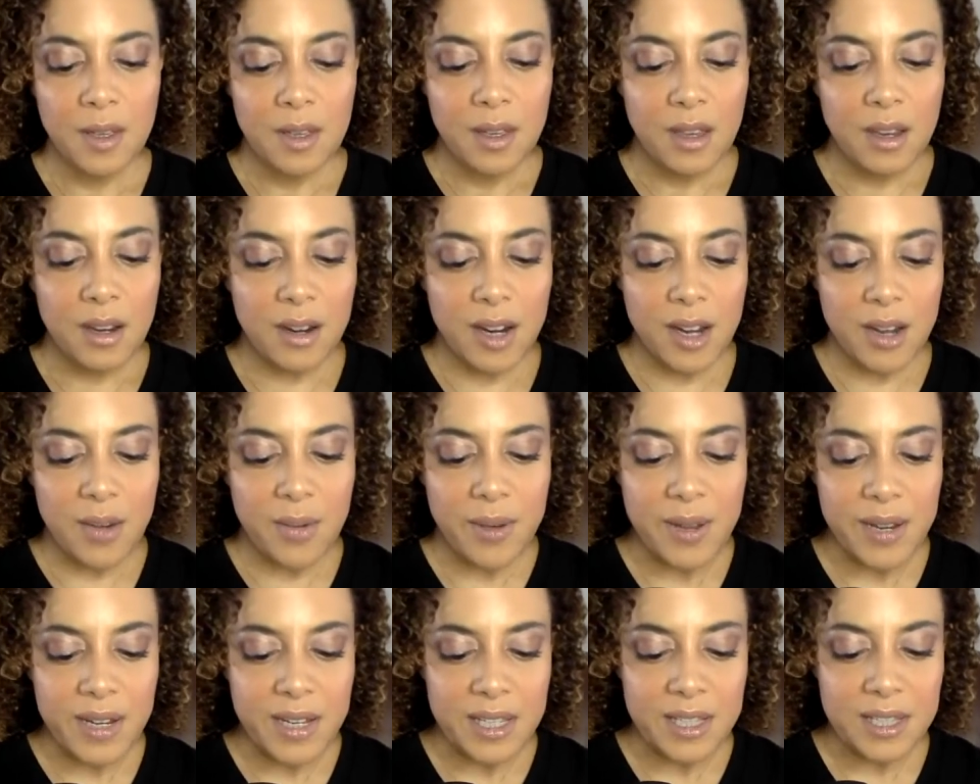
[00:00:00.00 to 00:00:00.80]
All right.
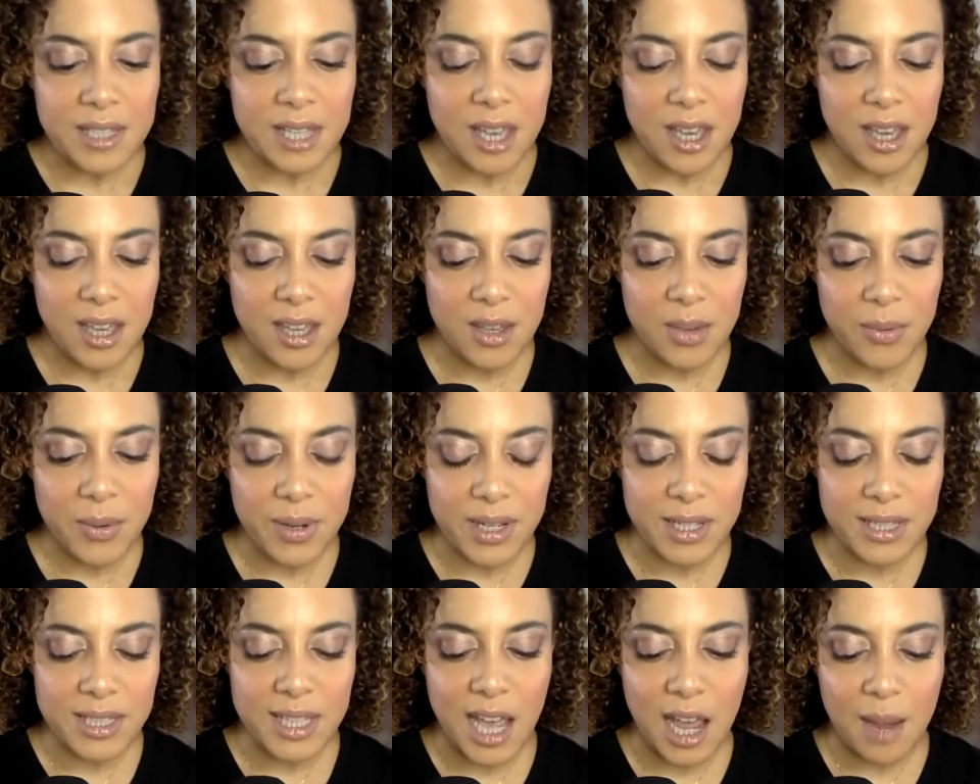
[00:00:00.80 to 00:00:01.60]
What
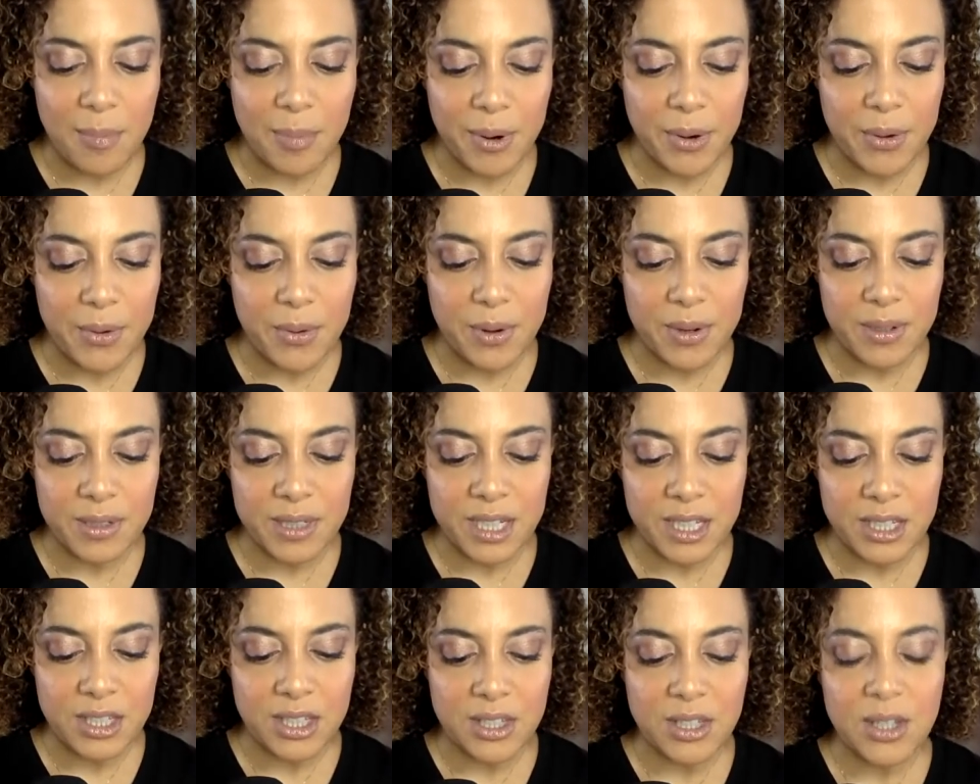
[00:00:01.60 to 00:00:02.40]
does Capricorn
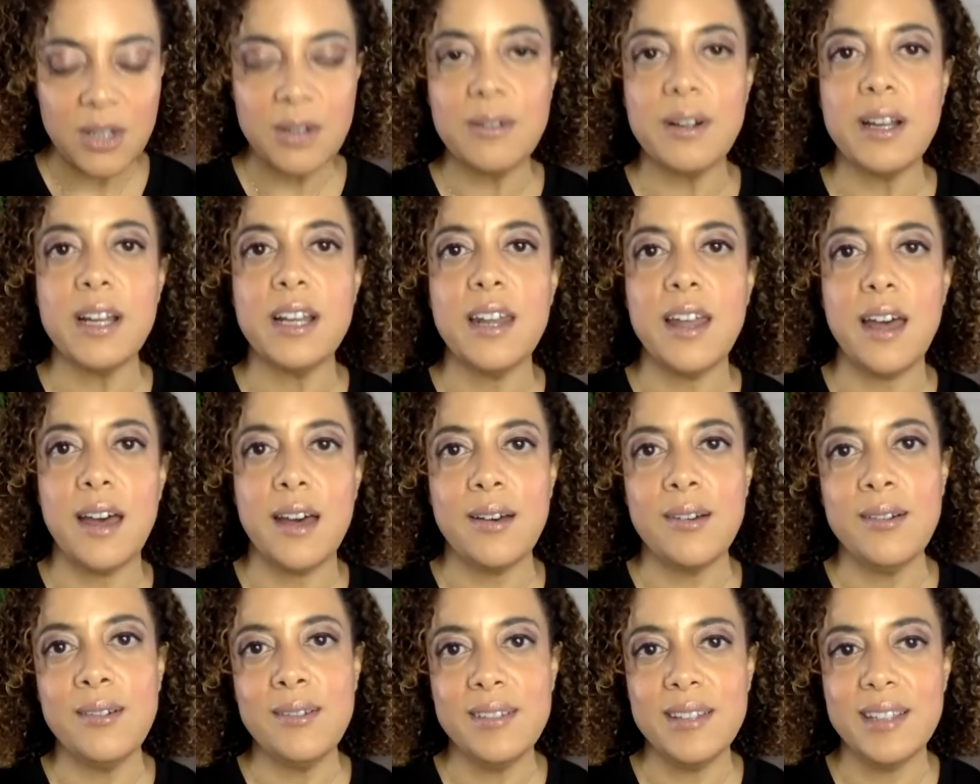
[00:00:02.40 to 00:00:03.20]
need to know right
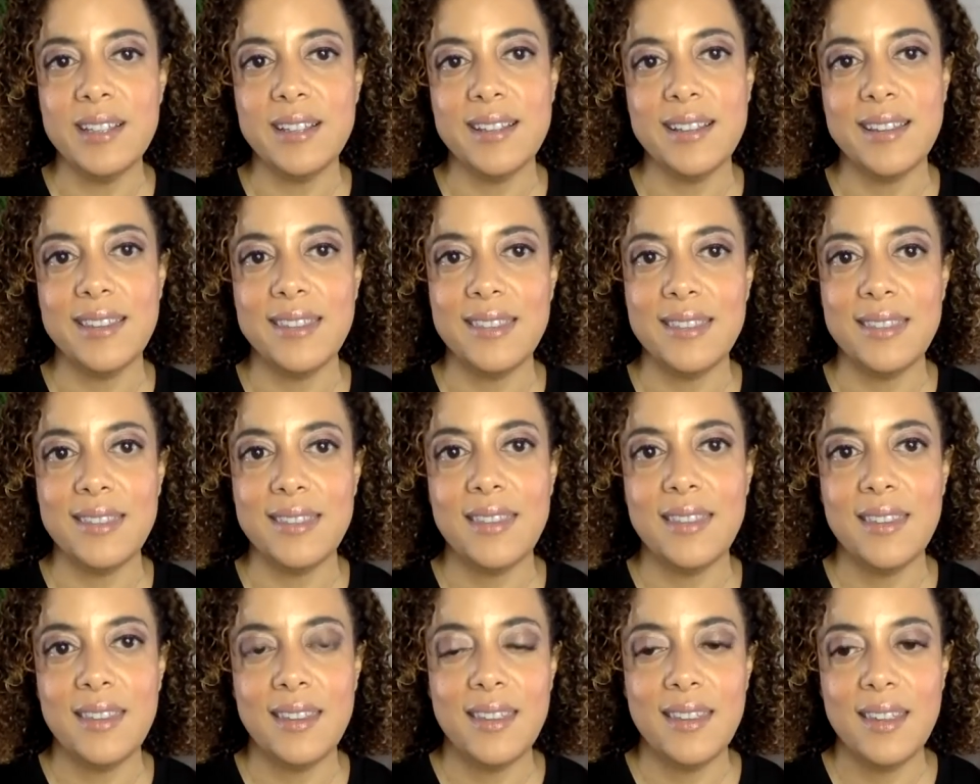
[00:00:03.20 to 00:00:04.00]
now?
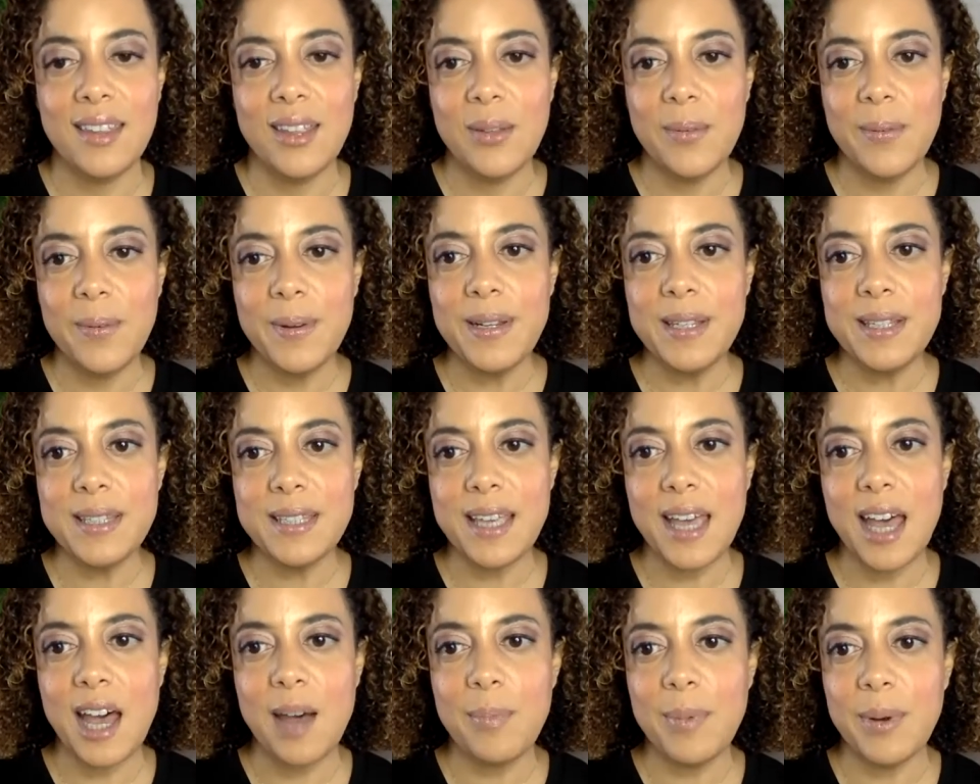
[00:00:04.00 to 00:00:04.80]
What does
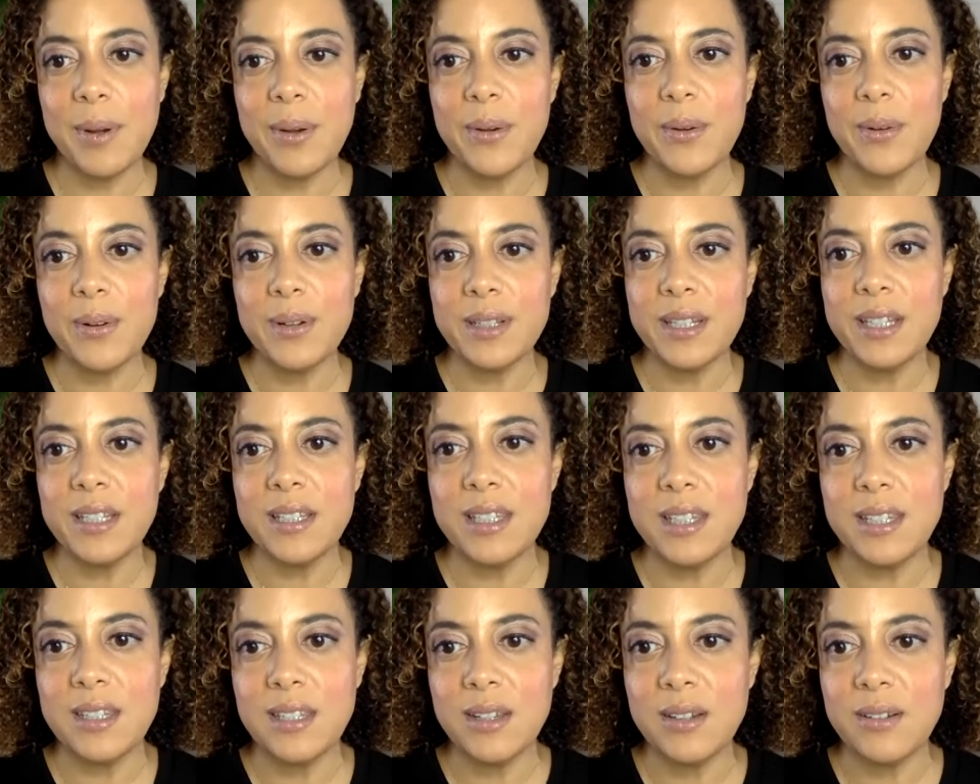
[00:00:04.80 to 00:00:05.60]
Capricorn
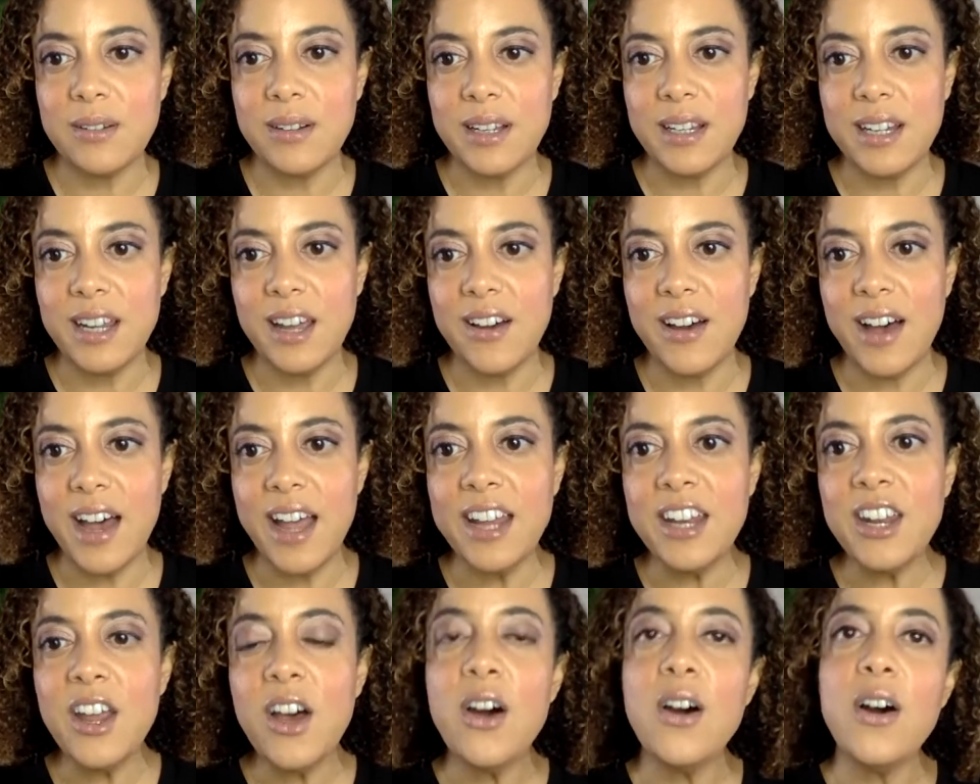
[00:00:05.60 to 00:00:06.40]
need to know right now?
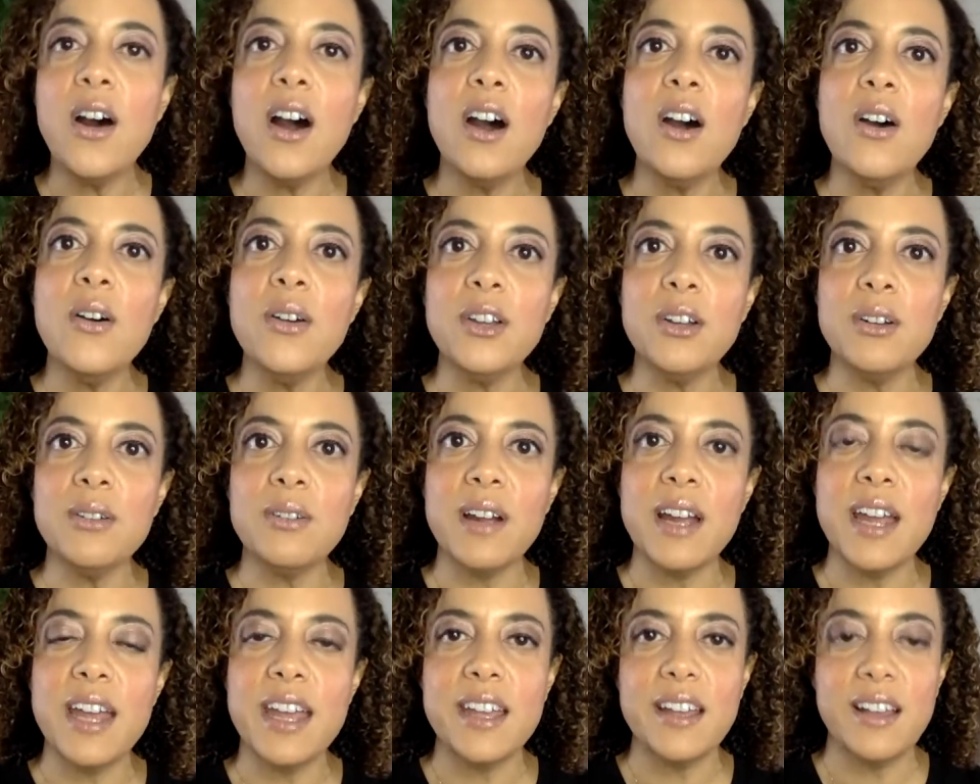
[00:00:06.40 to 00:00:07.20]
I know. Oh, you're
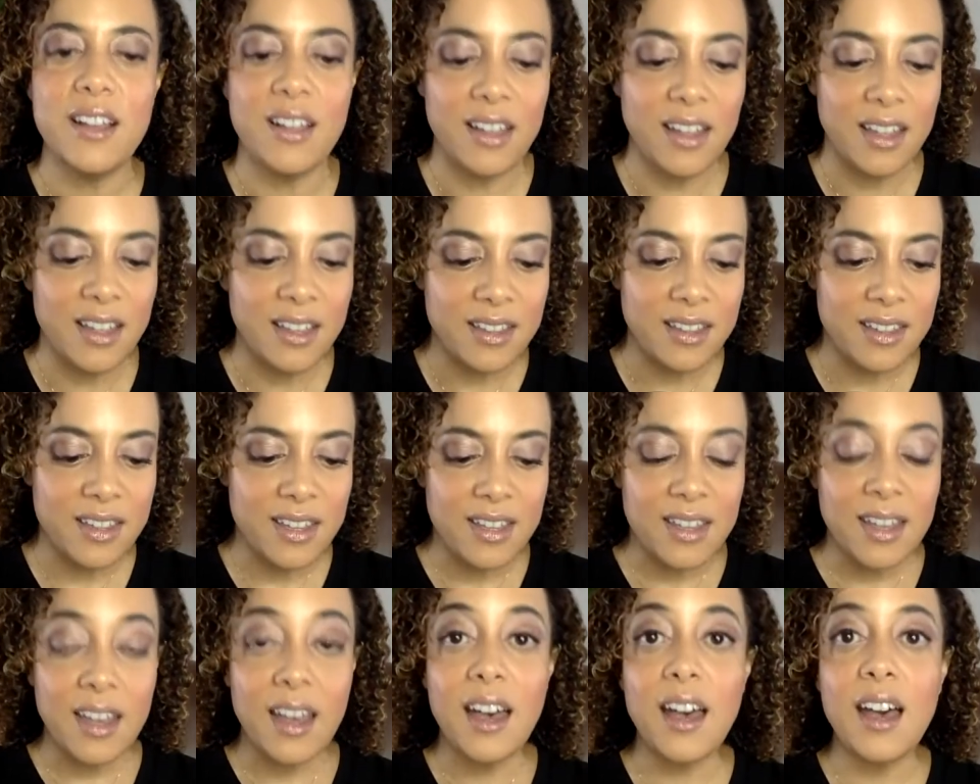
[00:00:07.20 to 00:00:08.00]
right, huh?
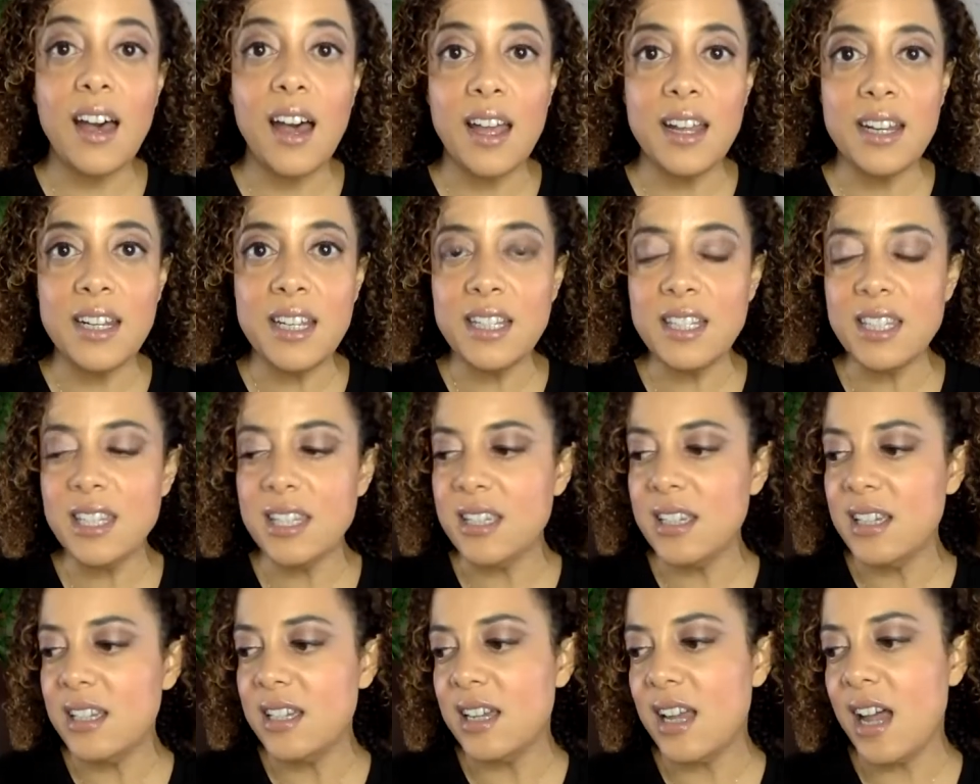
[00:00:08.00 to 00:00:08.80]

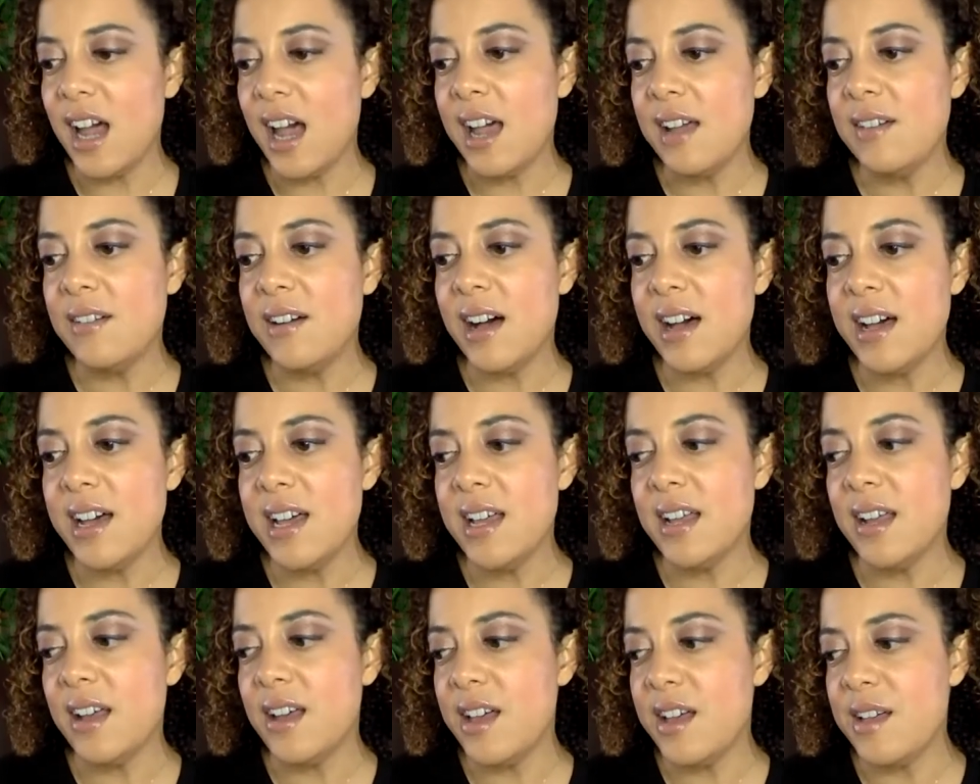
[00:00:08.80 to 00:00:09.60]
I've got
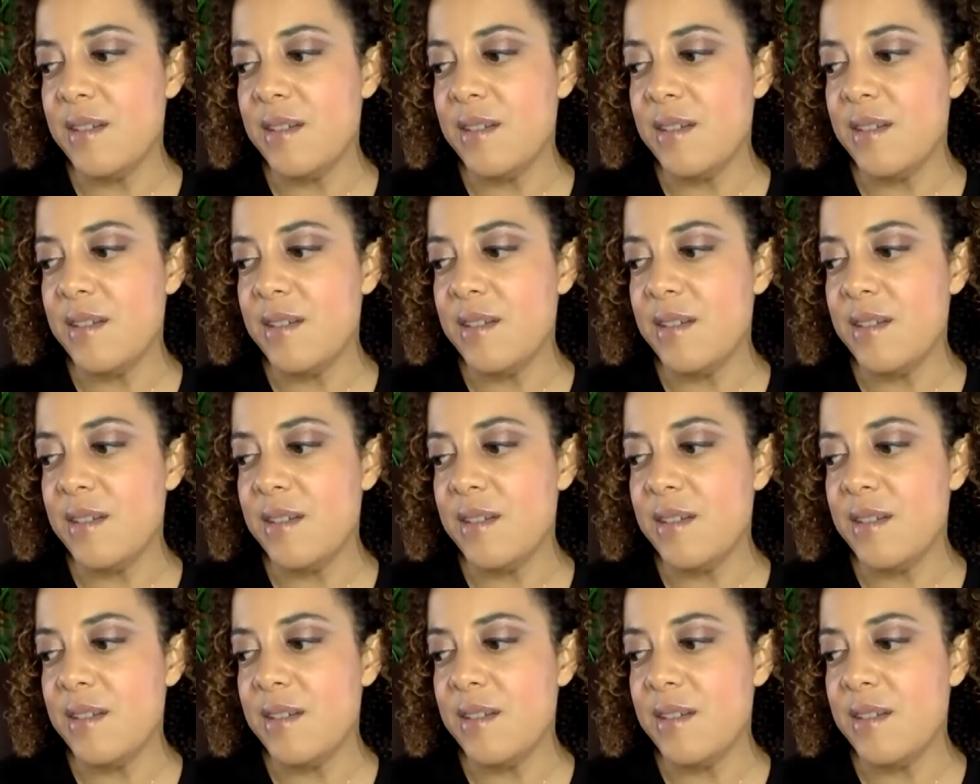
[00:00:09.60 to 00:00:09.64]
it.